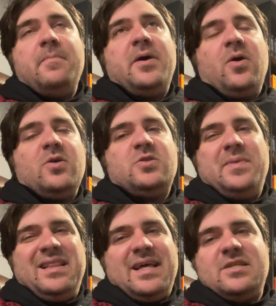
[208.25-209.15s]
but also
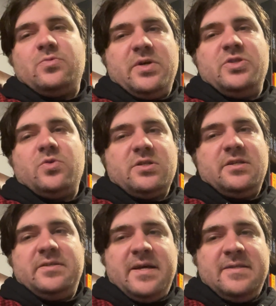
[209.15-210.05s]
be less resource
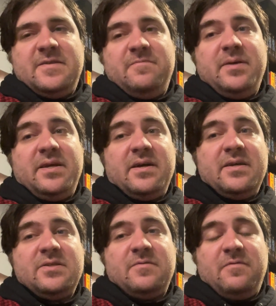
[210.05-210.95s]
intensive,
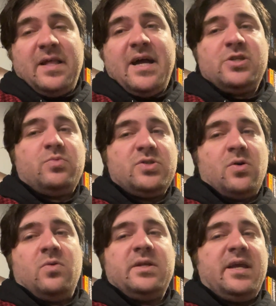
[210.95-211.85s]
because Flash was
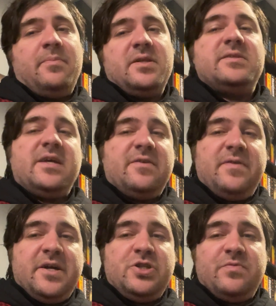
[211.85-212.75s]
only able to take
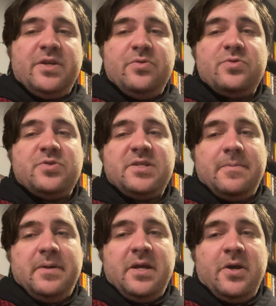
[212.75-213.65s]
advantage of a user's
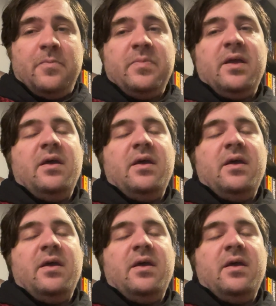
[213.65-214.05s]
CPU.